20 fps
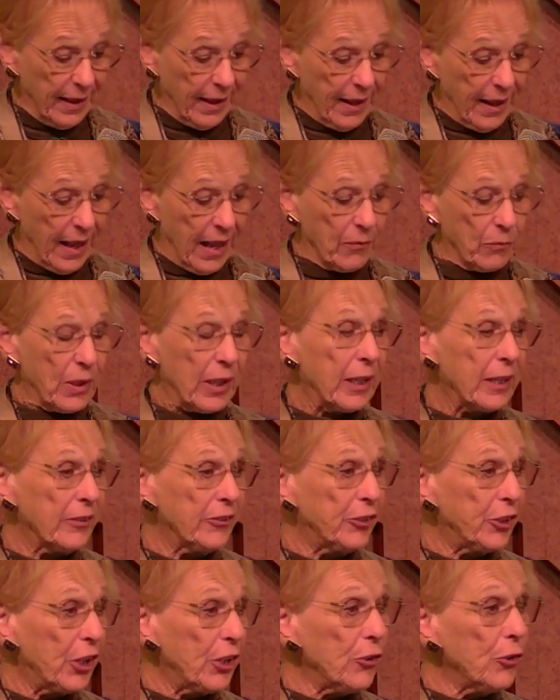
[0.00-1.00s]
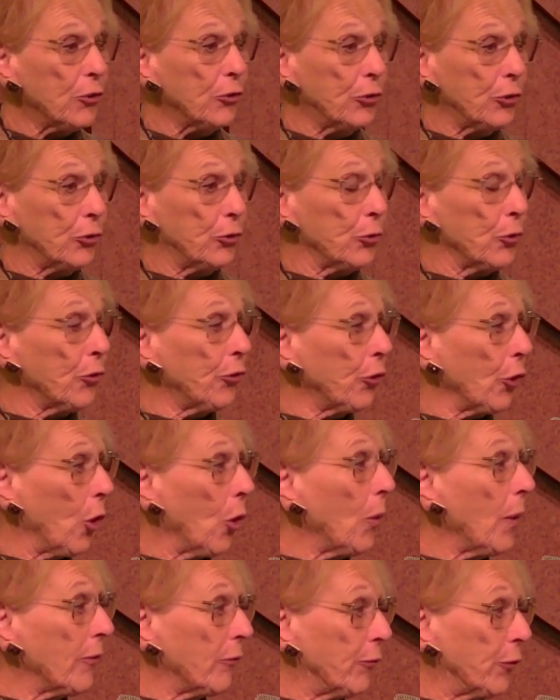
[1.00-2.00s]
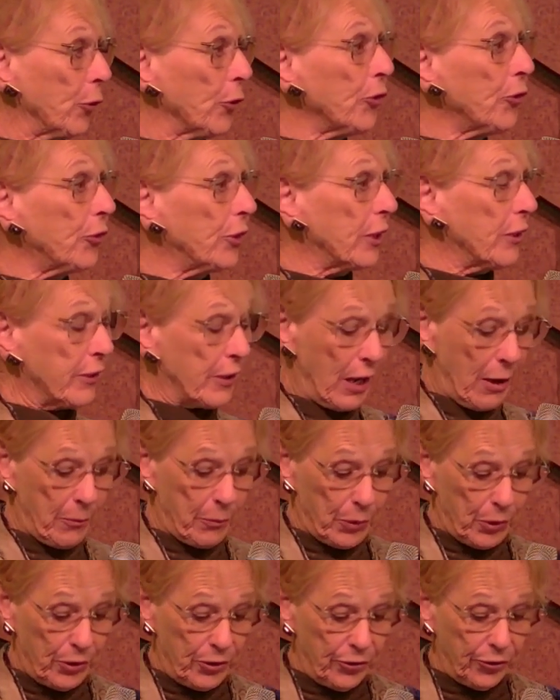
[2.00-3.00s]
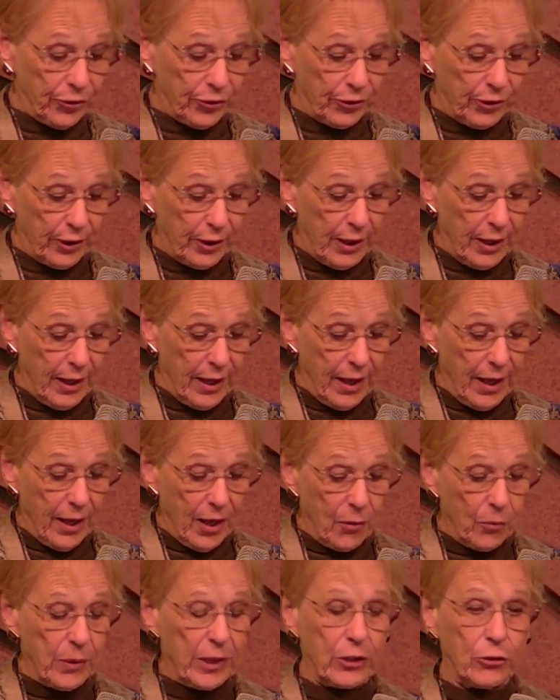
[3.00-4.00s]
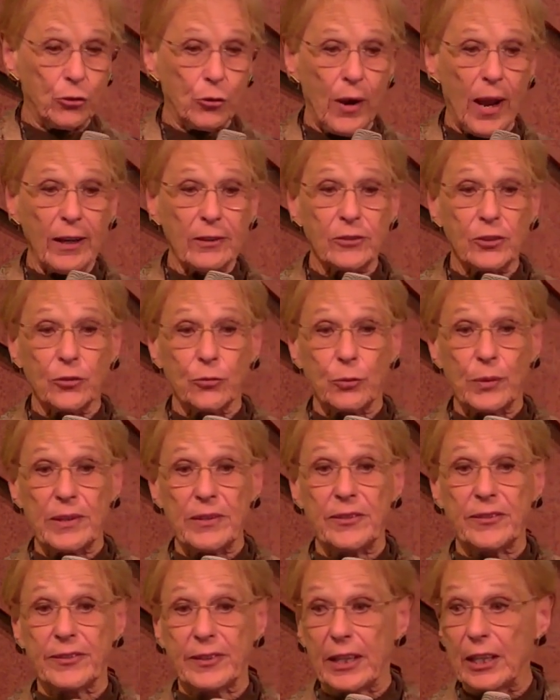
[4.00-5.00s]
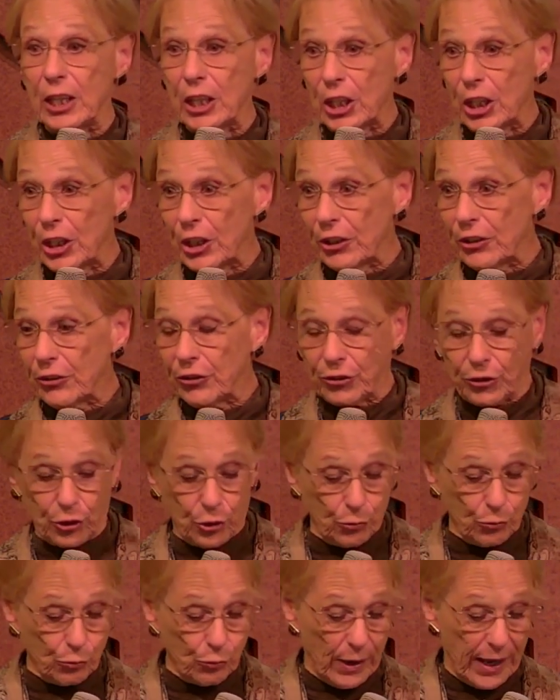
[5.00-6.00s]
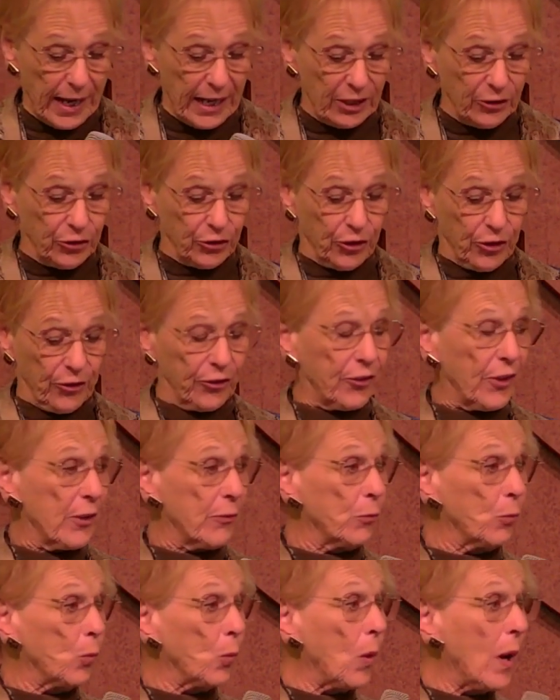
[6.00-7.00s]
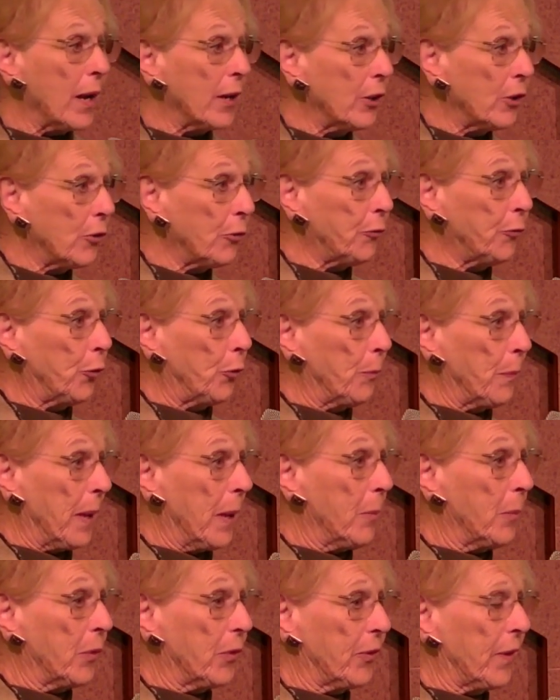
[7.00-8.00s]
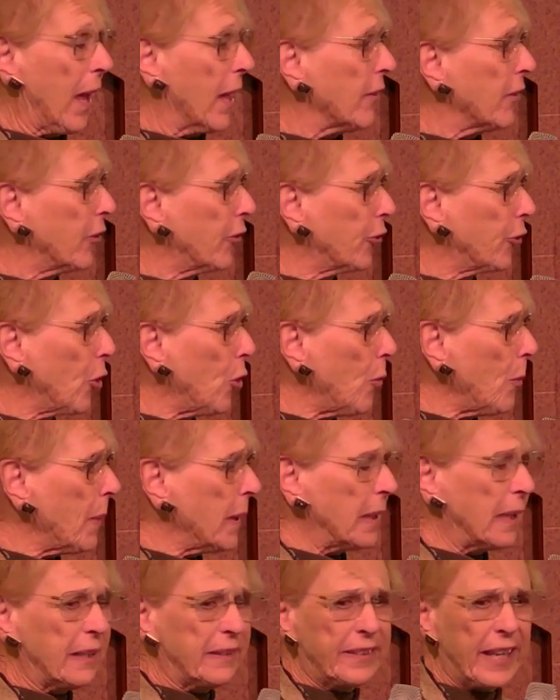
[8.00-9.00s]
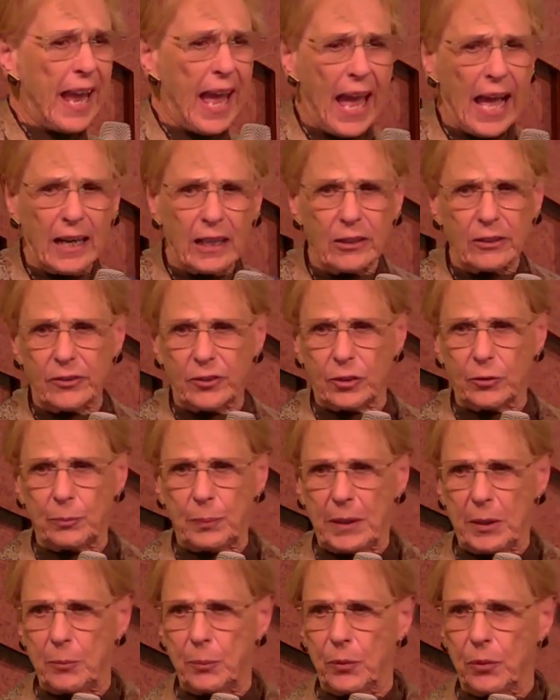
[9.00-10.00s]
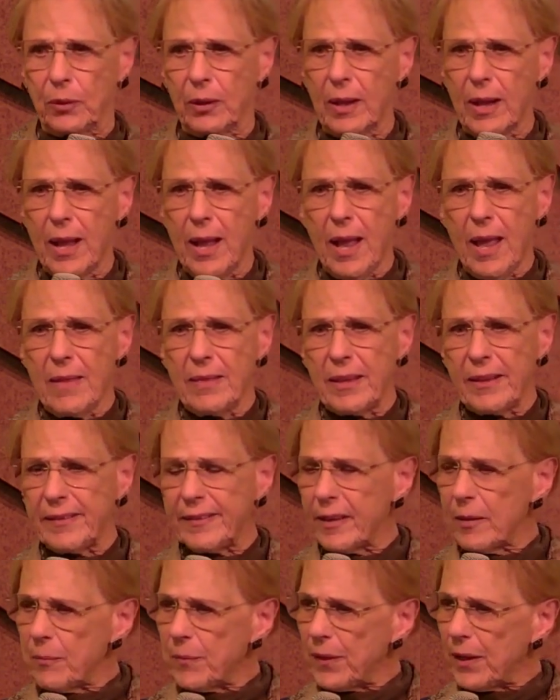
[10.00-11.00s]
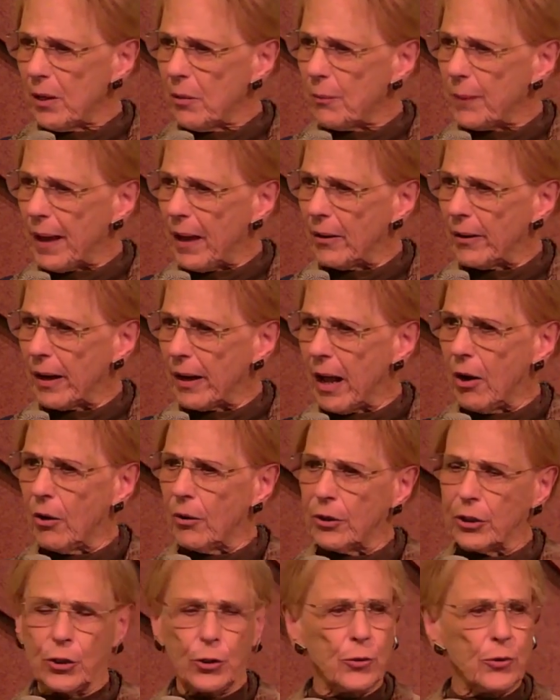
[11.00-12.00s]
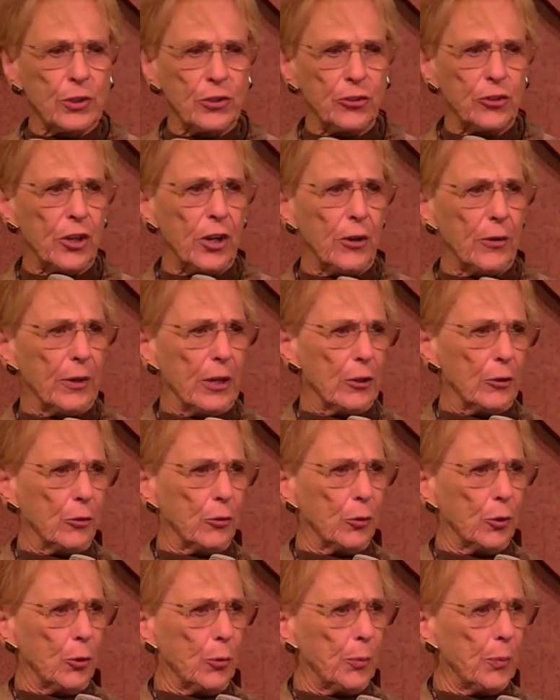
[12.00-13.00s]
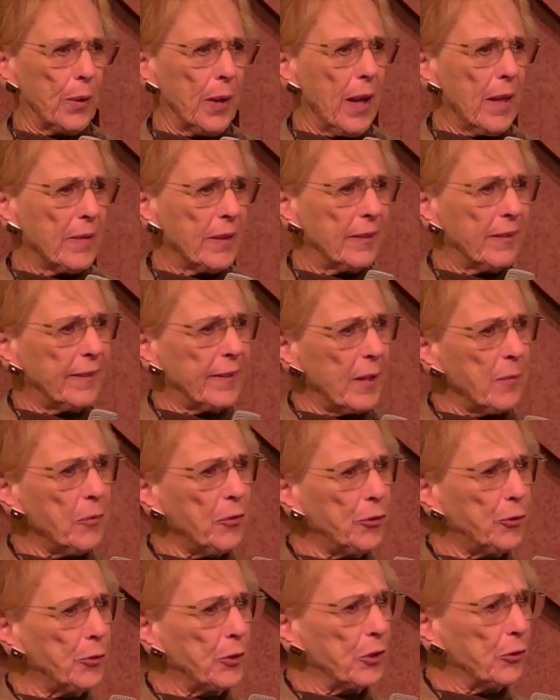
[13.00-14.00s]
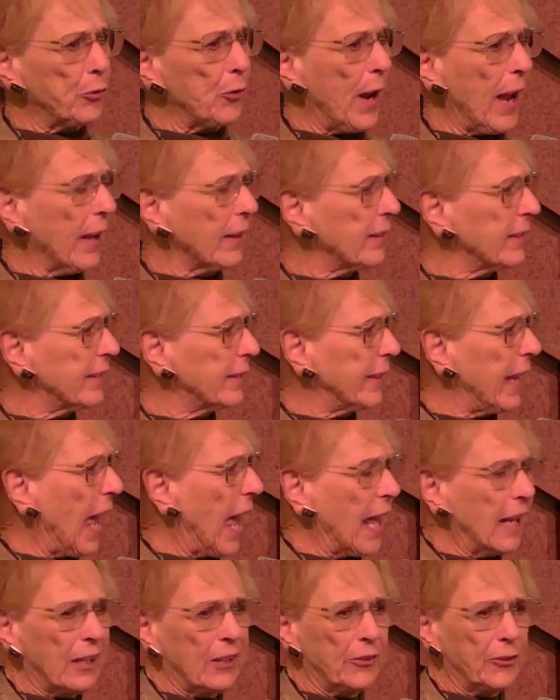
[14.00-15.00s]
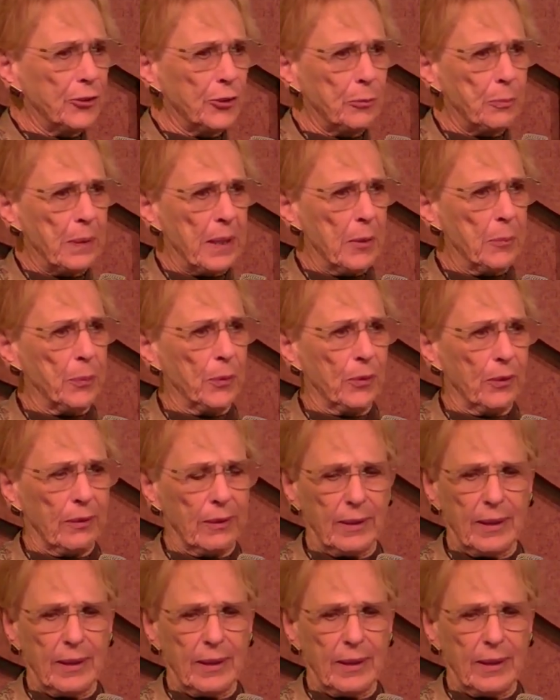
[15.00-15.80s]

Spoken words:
And we continue to do so, at first in numbers. We attracted resilient, courageous, and wonderful members, and so many talented people. There's something about our Unitarian group that seems to attract talented people.